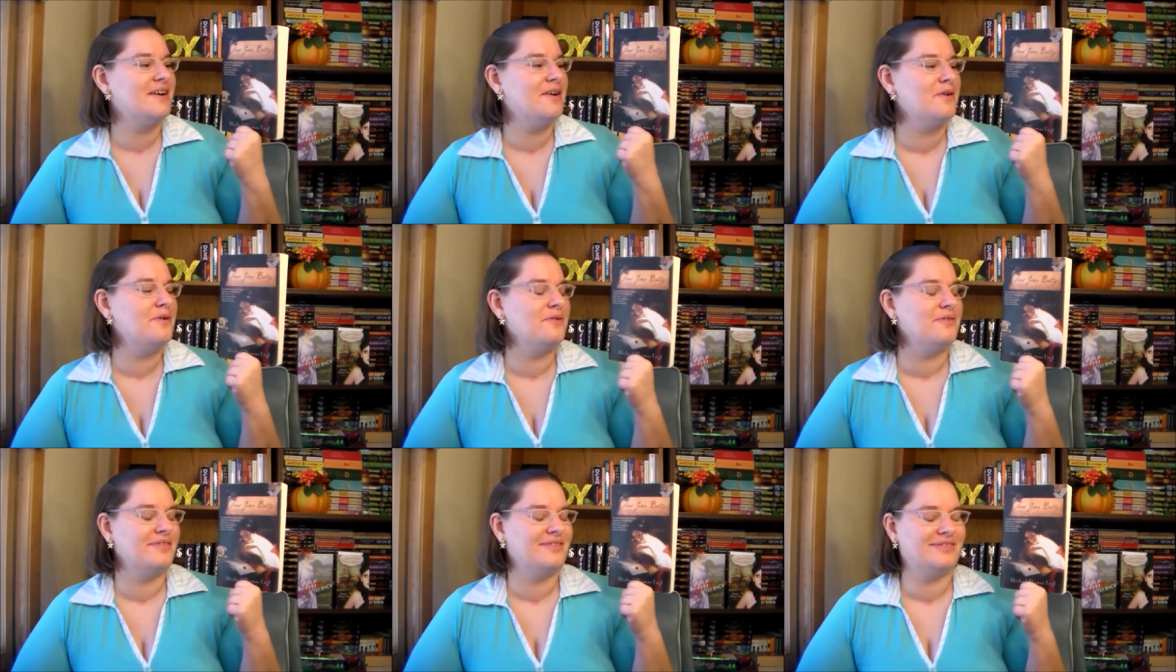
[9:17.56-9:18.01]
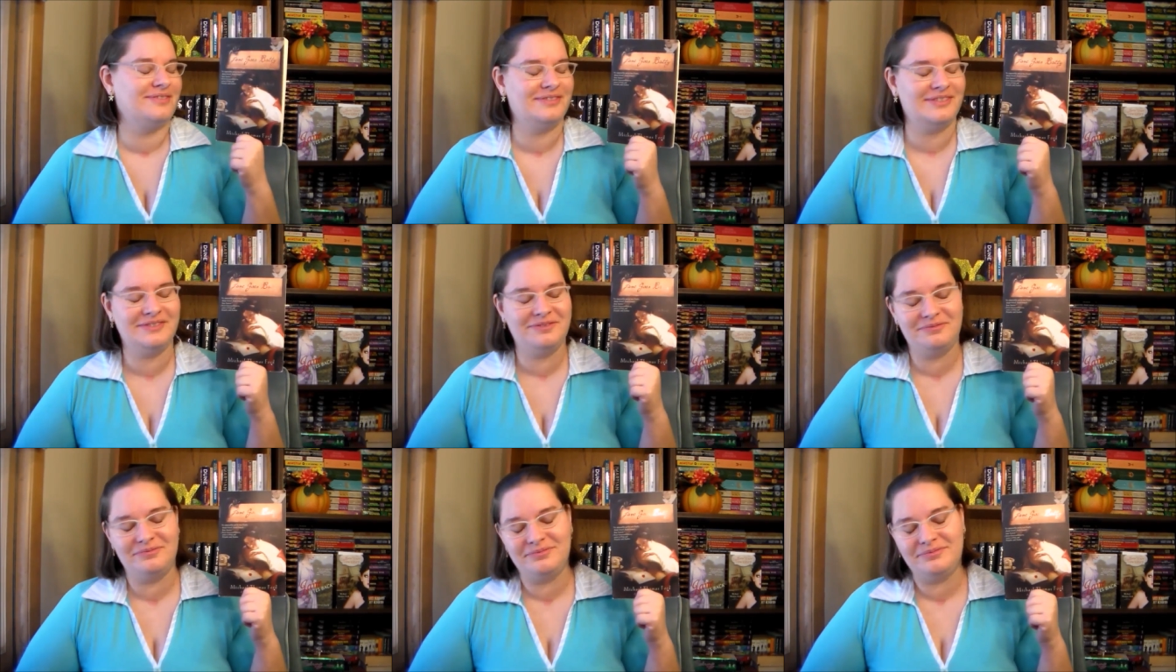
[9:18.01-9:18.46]
So,
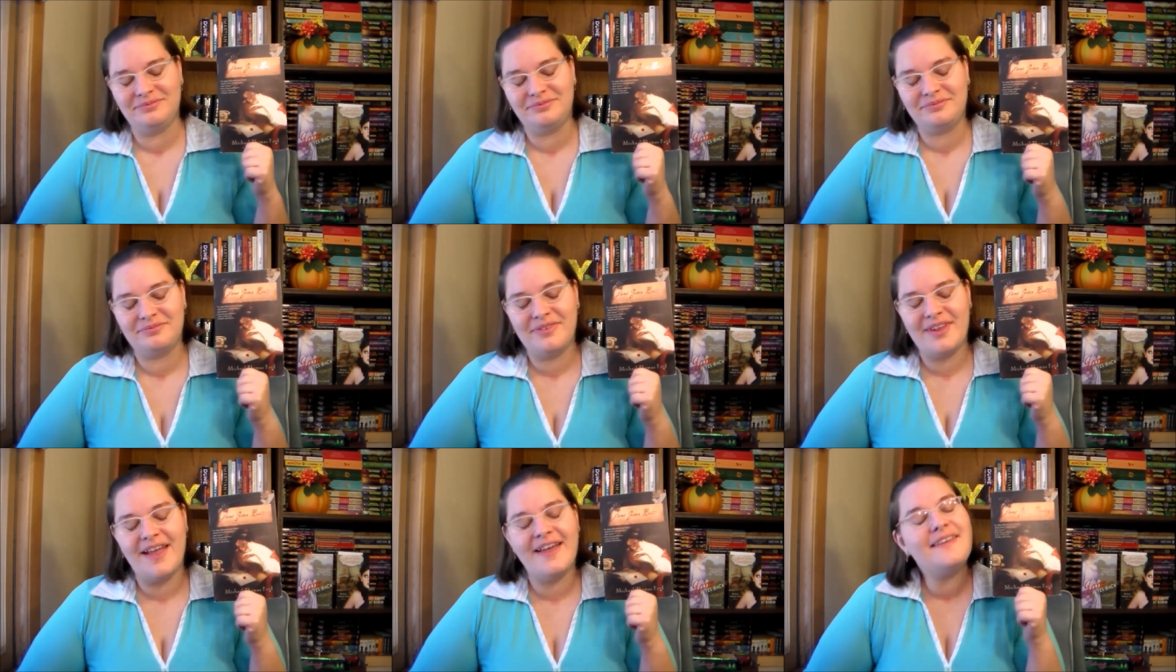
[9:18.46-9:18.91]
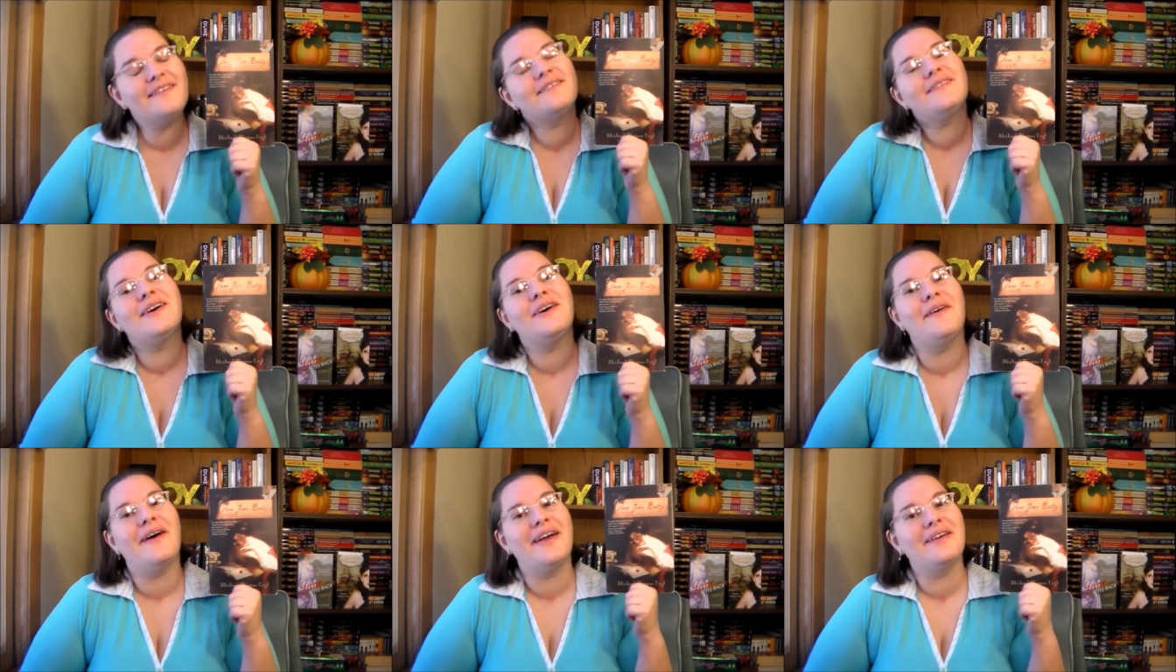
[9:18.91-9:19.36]
I
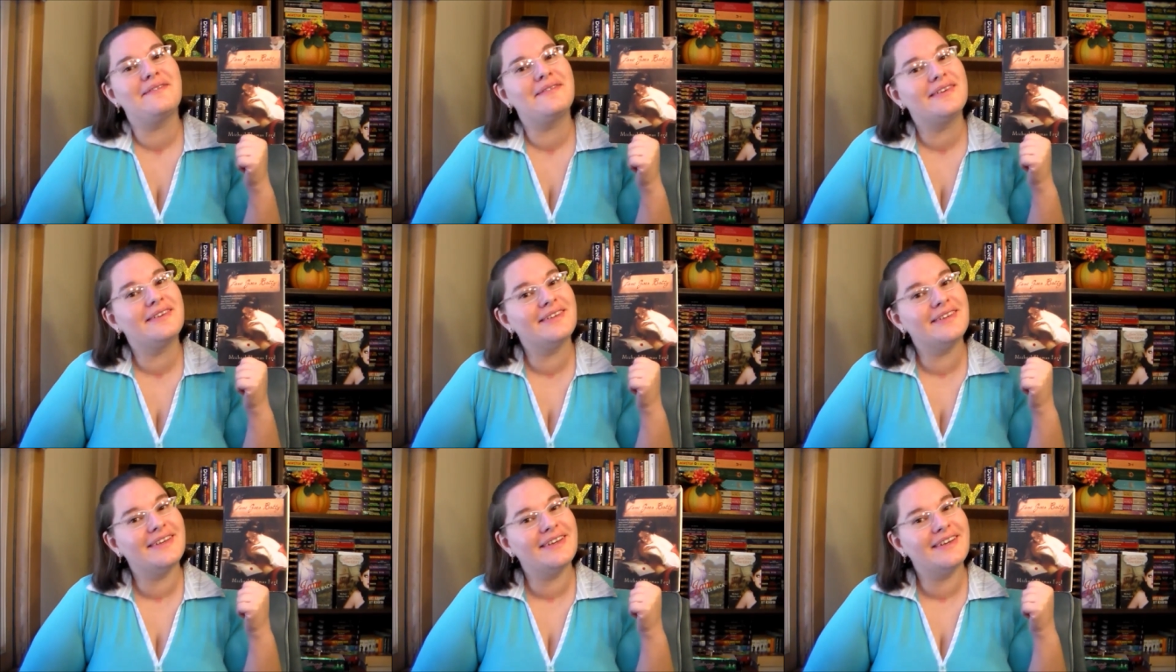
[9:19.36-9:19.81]
don't know, I